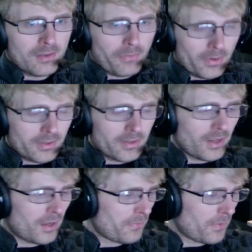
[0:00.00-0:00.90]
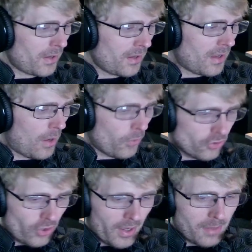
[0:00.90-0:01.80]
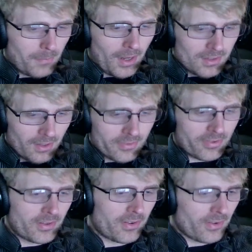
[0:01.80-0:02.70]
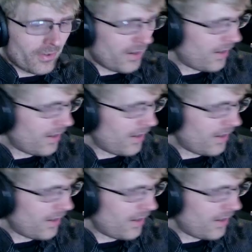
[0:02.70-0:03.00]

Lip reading: Funny enough, I wish I had my Lux here.